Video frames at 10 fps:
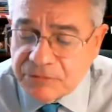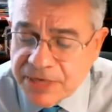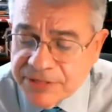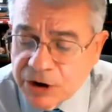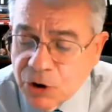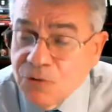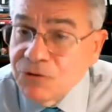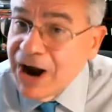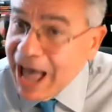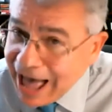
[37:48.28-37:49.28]
that
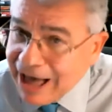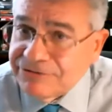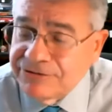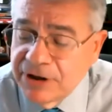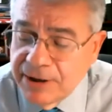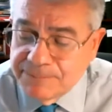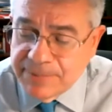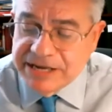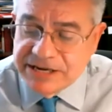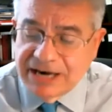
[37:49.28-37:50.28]
over half
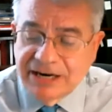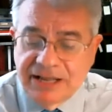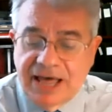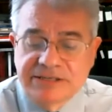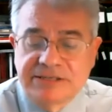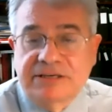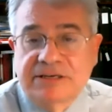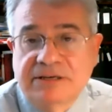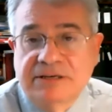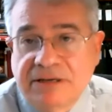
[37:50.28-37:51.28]
may yet elect
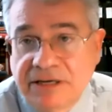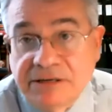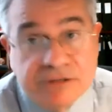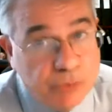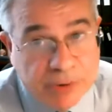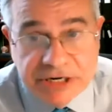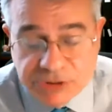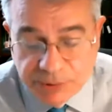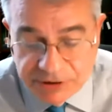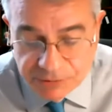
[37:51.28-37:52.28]
in
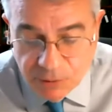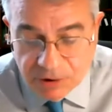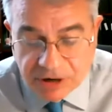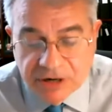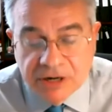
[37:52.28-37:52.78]
2024